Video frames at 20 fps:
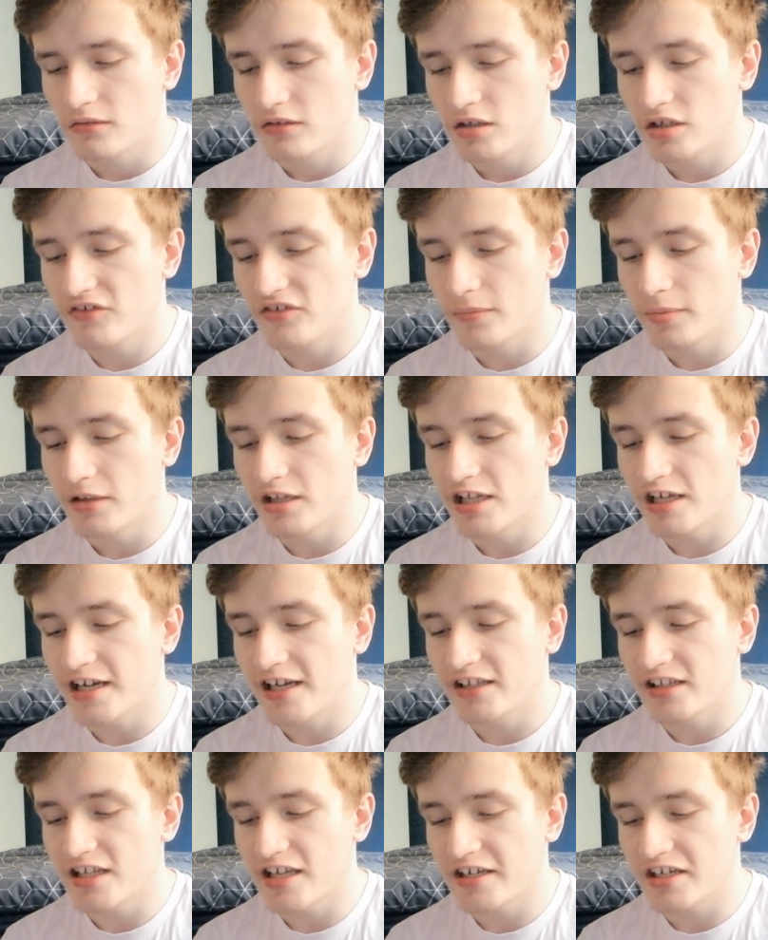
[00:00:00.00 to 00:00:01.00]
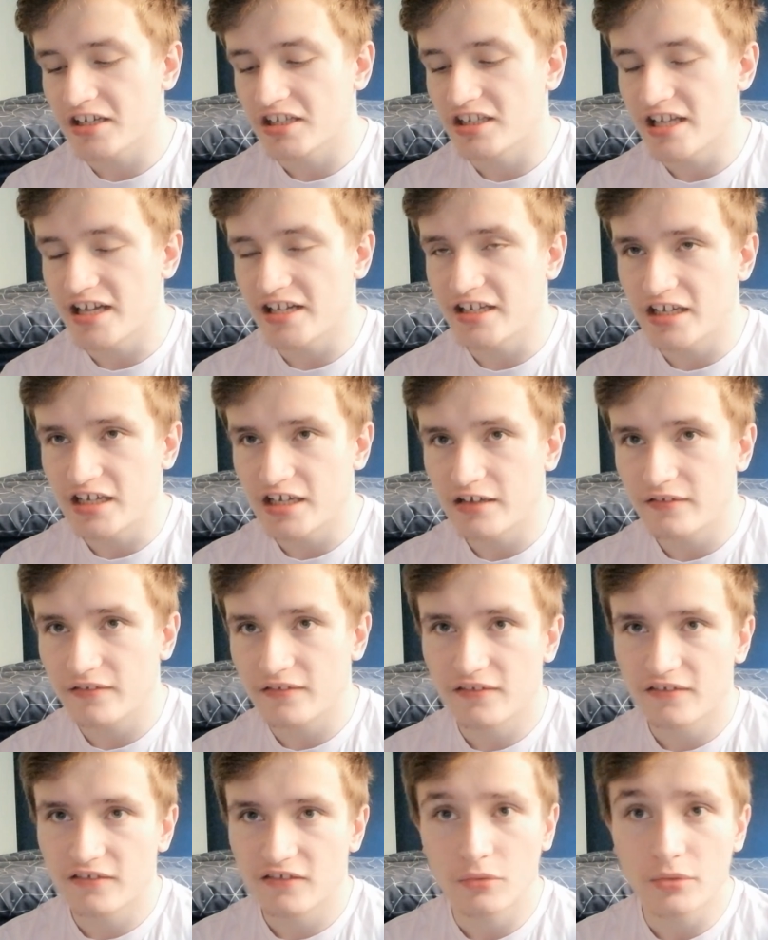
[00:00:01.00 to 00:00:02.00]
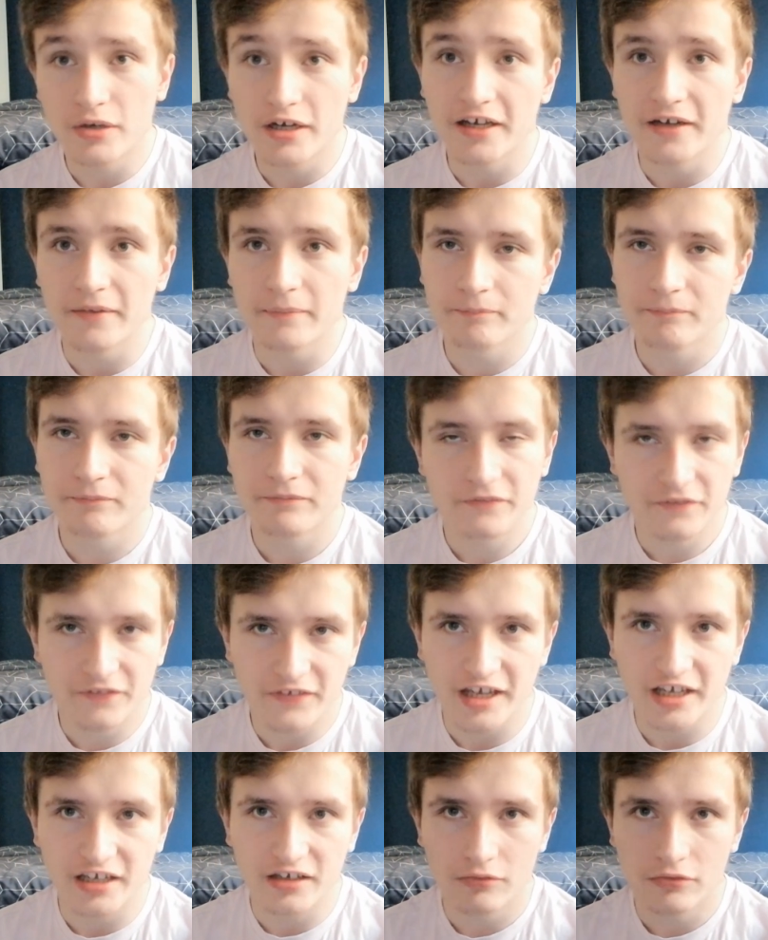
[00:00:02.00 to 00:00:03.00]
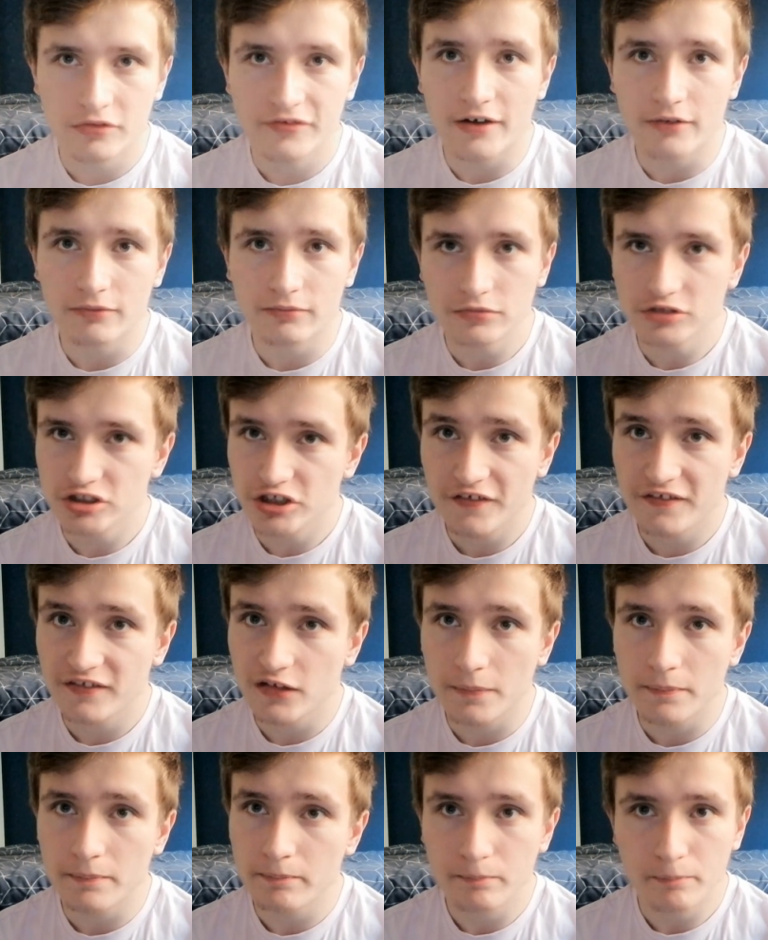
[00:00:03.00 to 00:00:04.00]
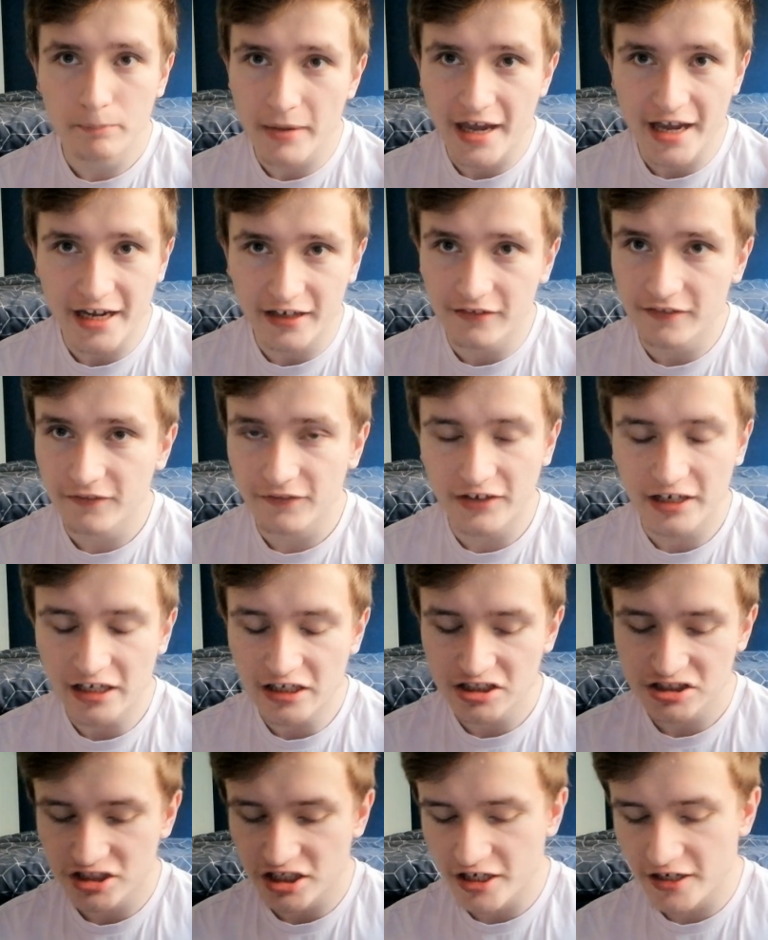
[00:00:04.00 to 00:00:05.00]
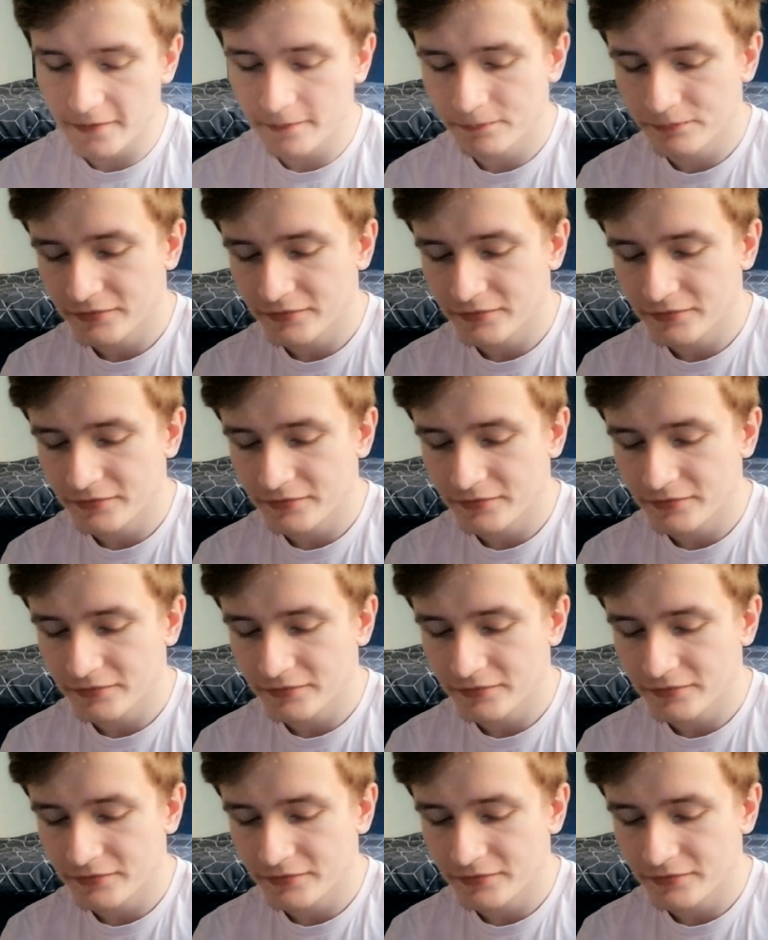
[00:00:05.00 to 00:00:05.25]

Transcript: you've applied like an edit to a thing without using the paid feature.